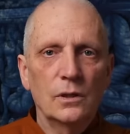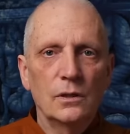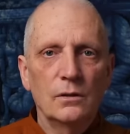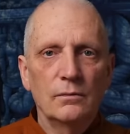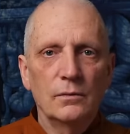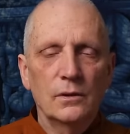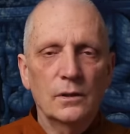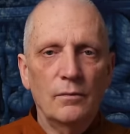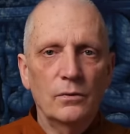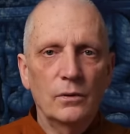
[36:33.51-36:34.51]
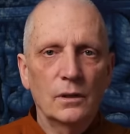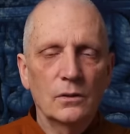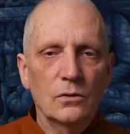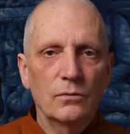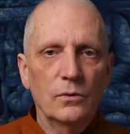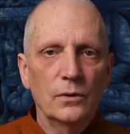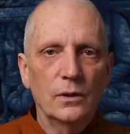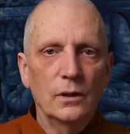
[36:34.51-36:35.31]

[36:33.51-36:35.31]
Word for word: and suffering and so forth.